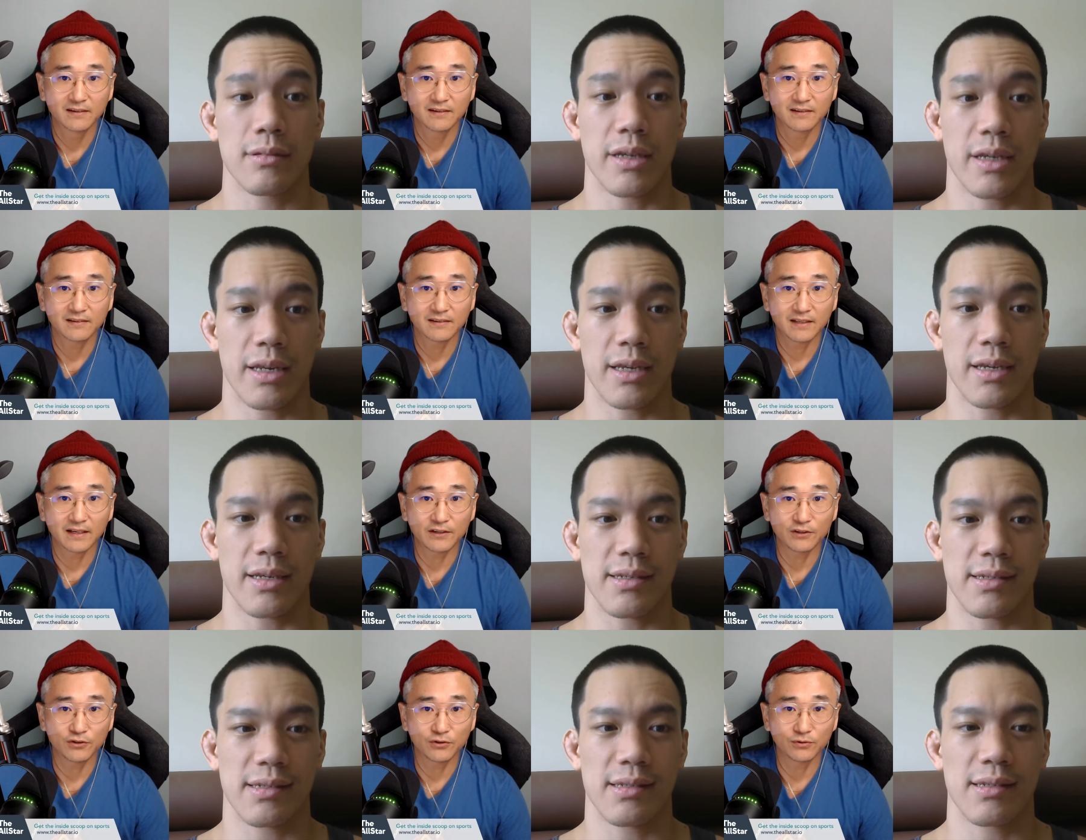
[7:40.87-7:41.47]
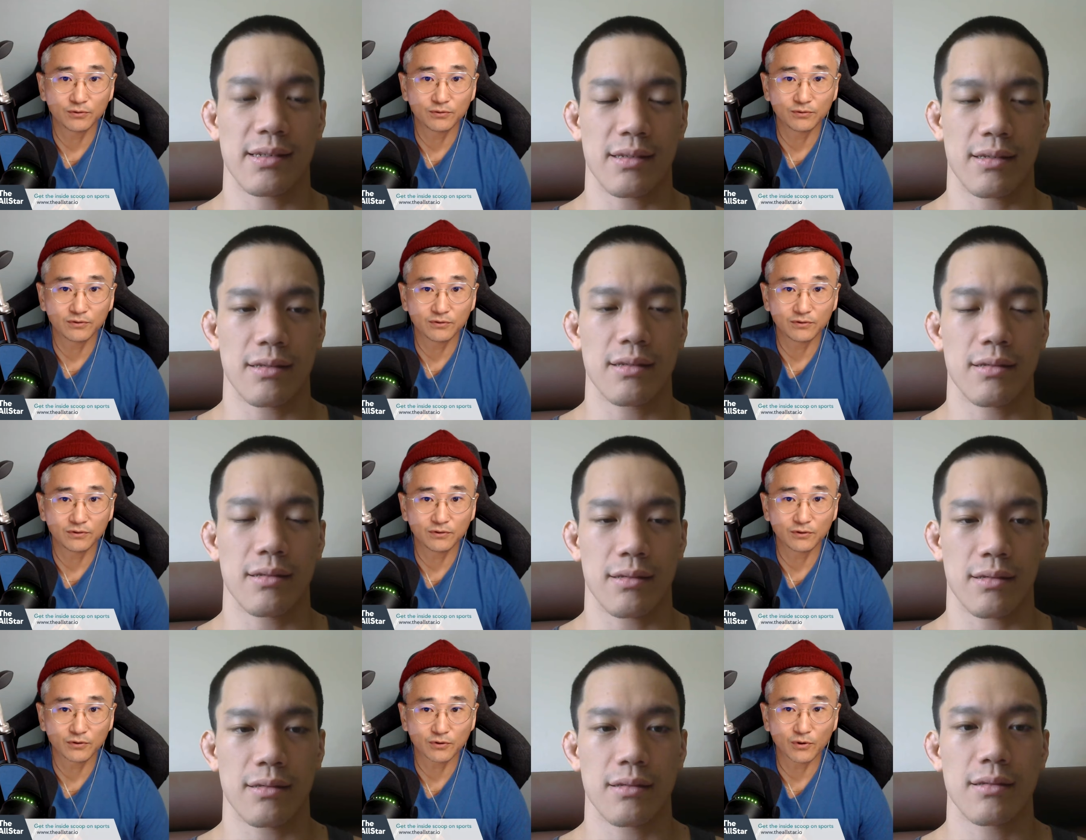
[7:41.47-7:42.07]
Speaker 1: It that is. you
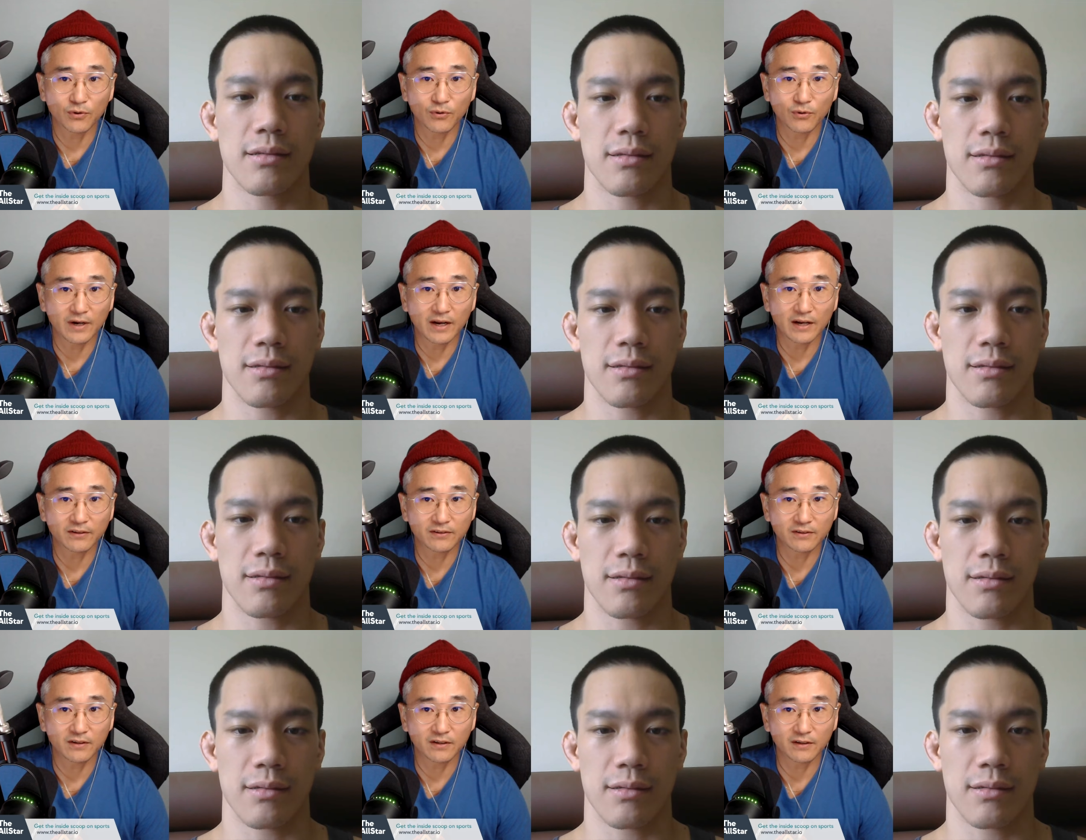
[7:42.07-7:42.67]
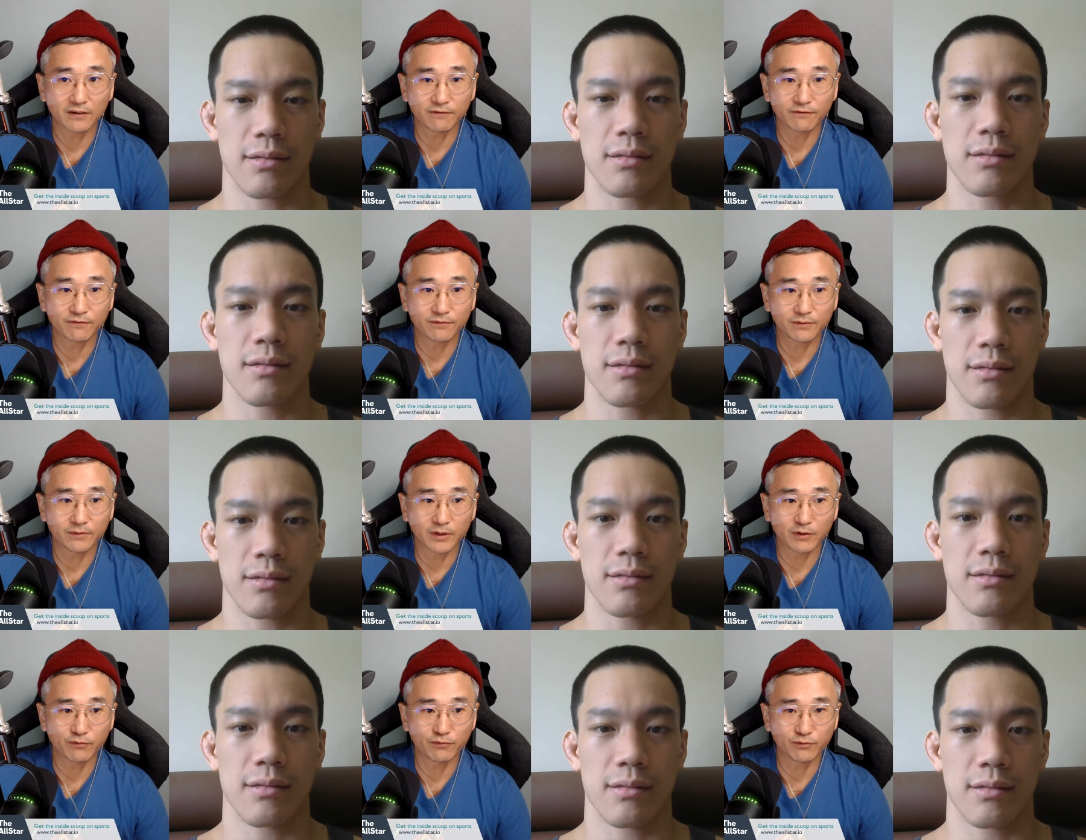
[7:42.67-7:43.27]
you're throwing out there. If
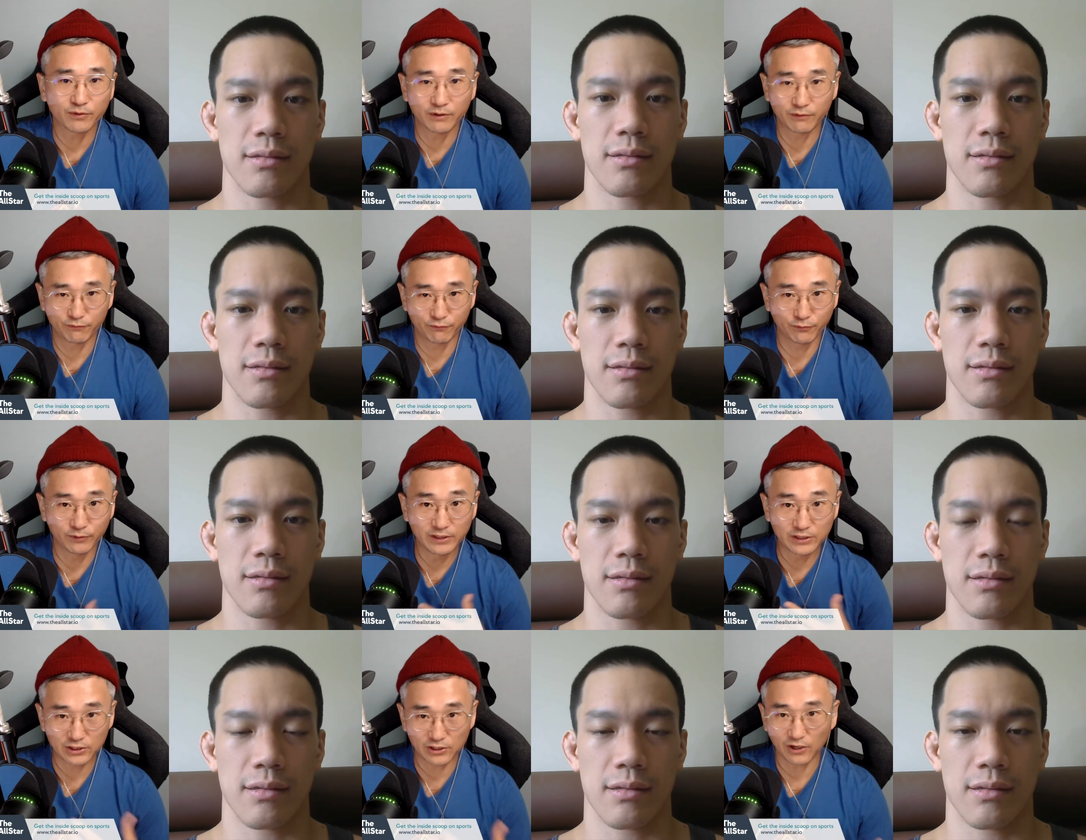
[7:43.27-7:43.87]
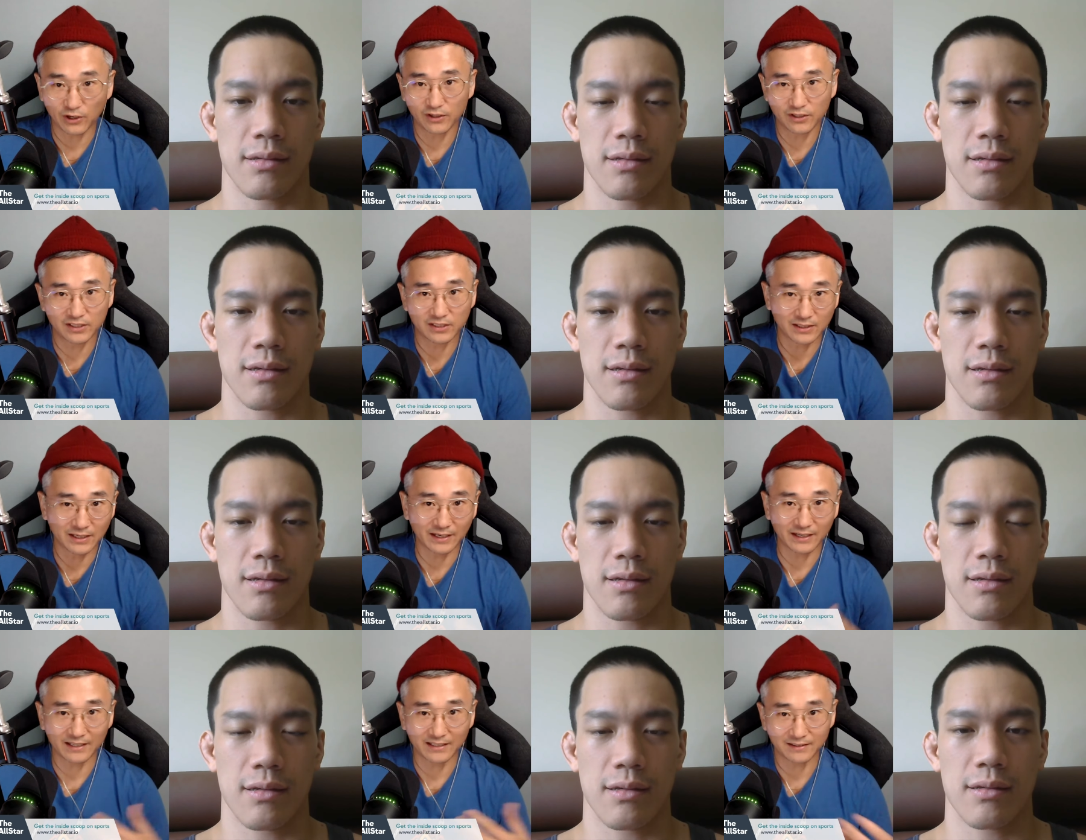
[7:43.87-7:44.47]
if if we started
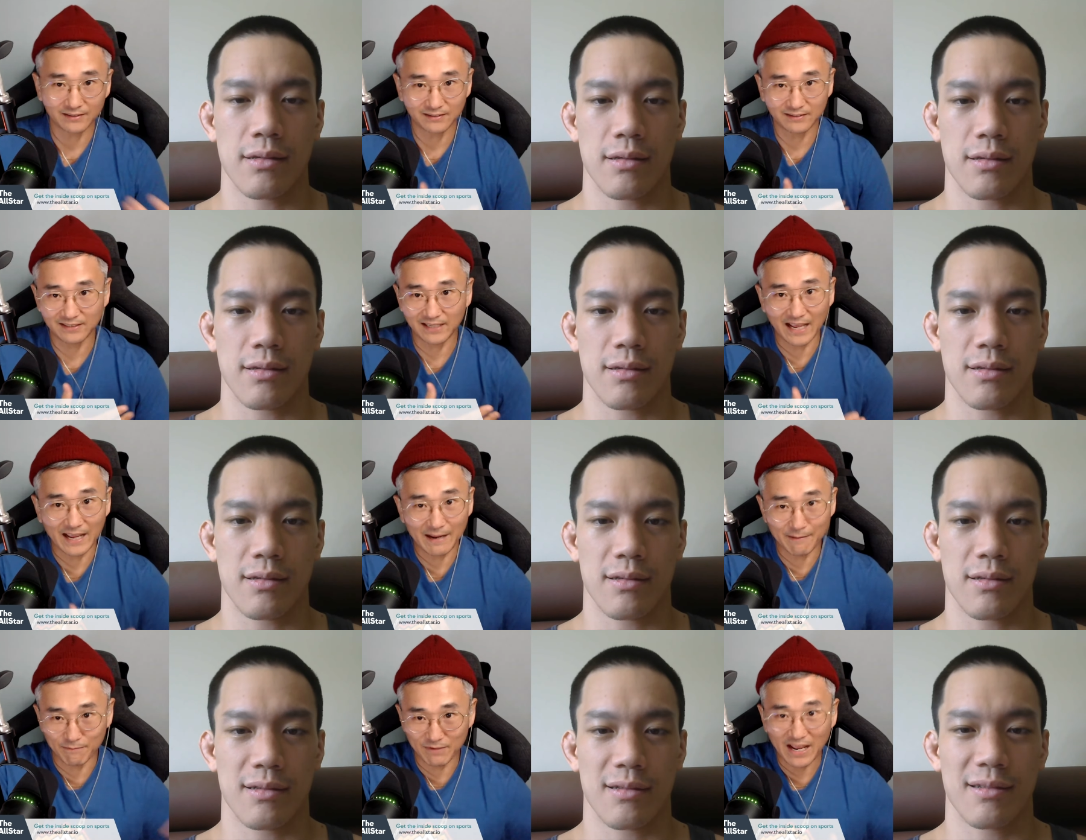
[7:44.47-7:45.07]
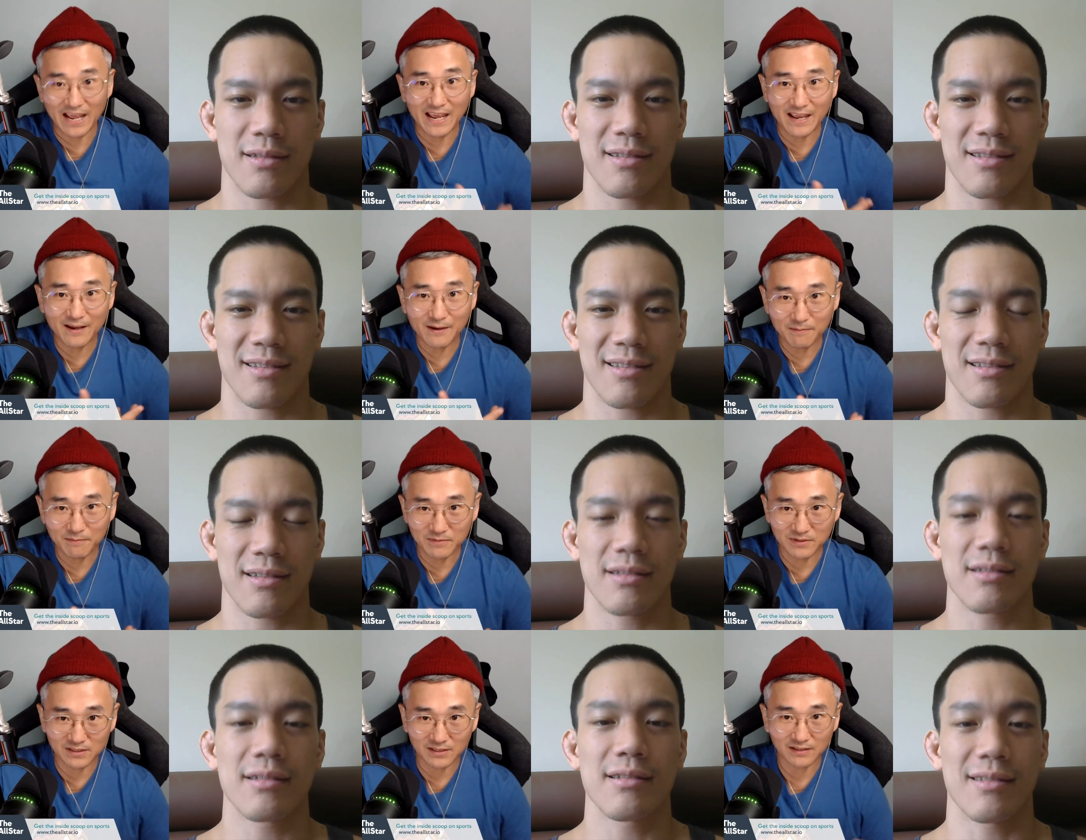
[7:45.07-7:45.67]
to like name
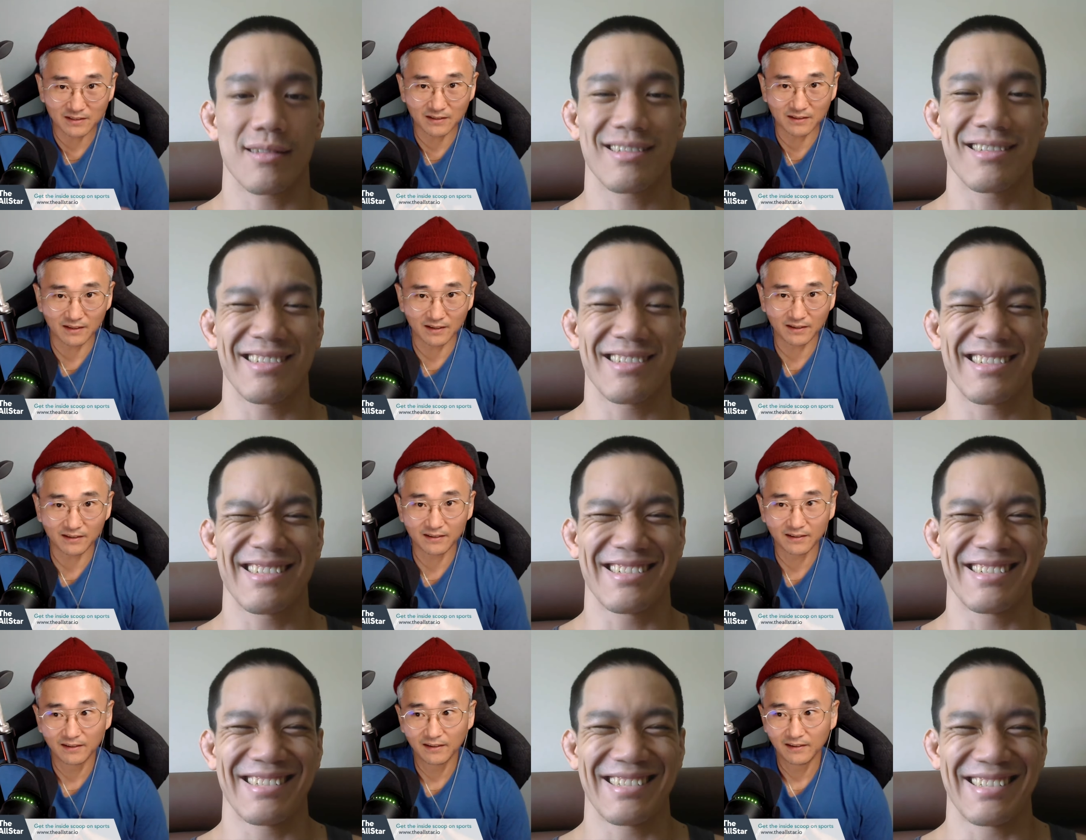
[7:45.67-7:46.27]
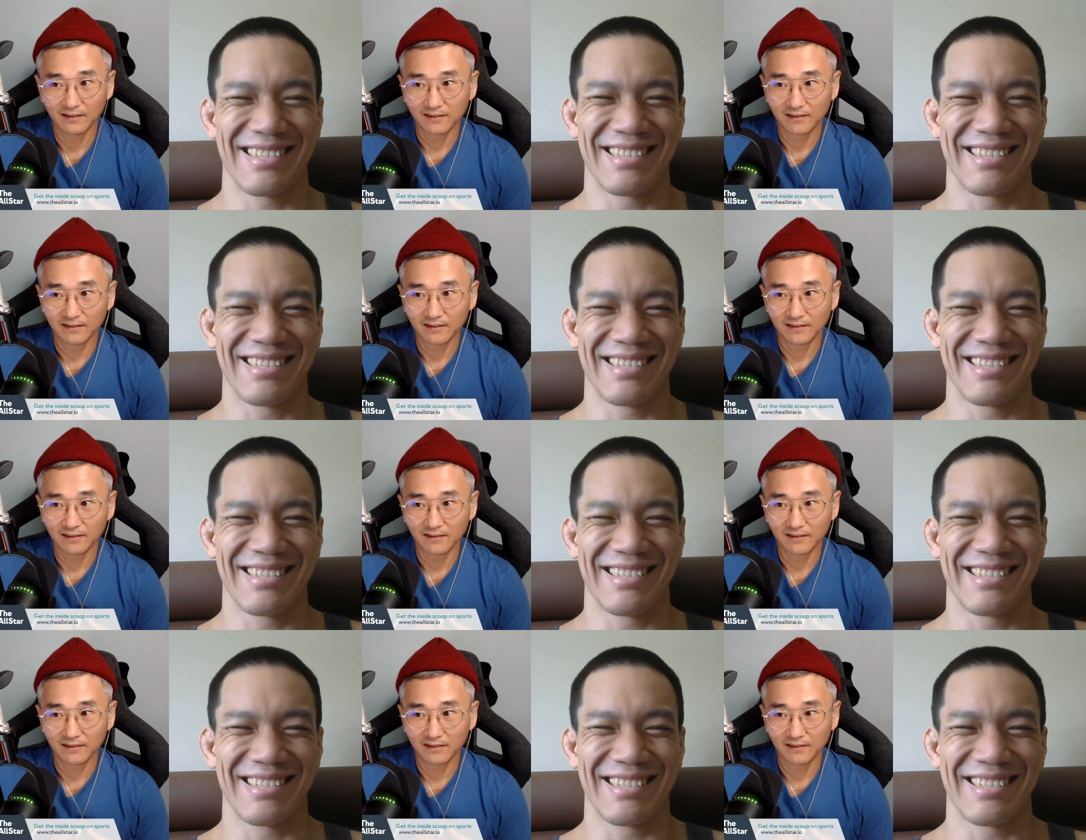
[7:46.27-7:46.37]
names and like